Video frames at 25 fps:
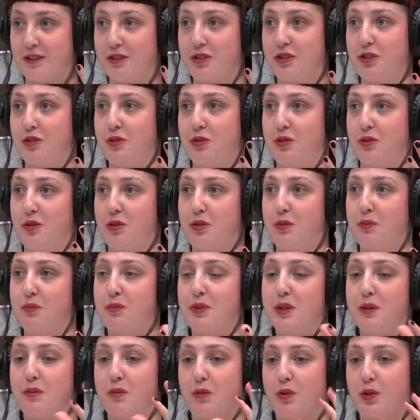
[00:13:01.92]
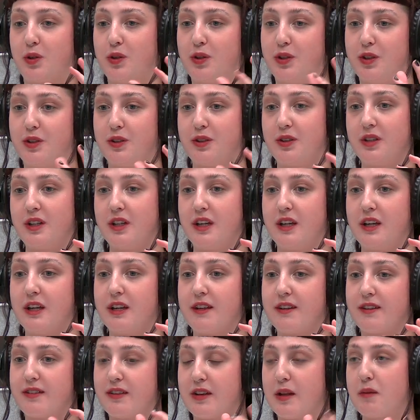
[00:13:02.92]
and to be more
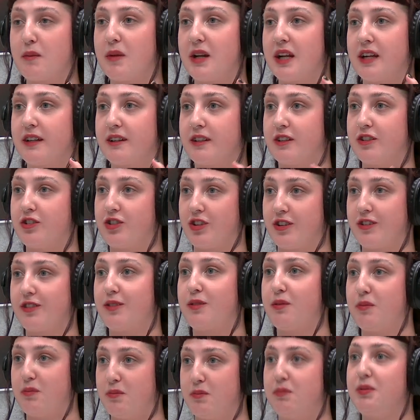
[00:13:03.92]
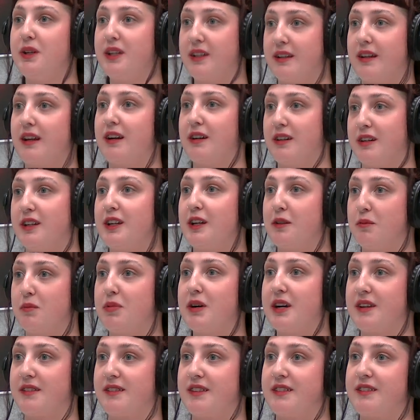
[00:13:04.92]
stimulated and just be there in
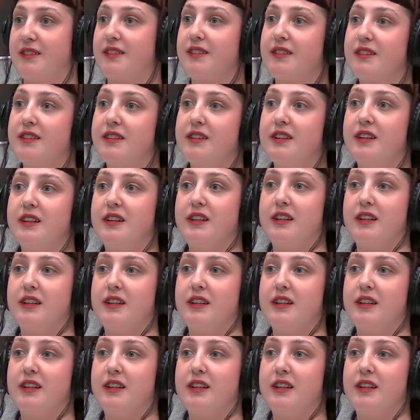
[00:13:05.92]
presence.